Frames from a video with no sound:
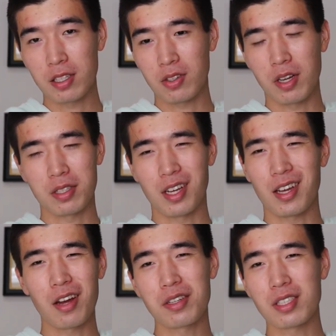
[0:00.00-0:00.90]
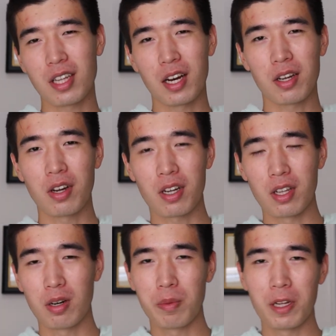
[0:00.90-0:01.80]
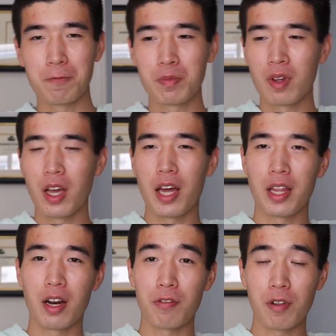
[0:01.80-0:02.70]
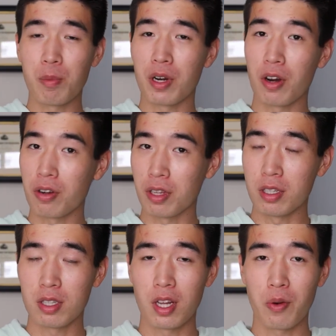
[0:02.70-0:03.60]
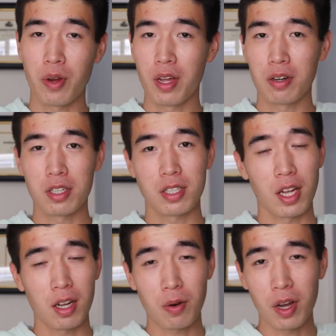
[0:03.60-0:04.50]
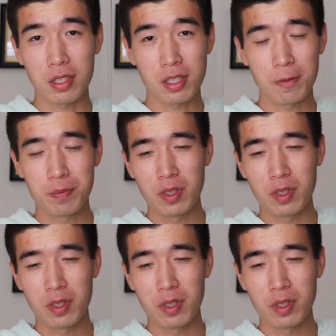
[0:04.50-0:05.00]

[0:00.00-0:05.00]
So I was like, I'll just let it cook a little bit and then I'll flip it early so that way it'll just get a crust.